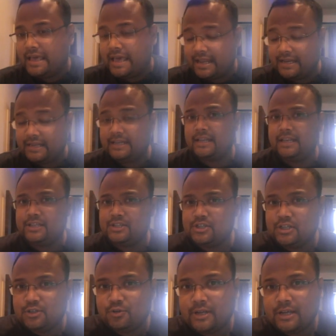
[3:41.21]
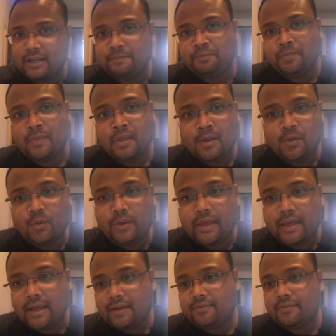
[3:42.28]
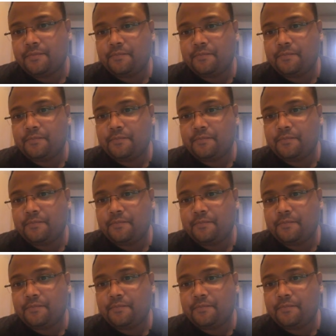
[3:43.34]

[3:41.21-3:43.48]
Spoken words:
And in addition to that, we have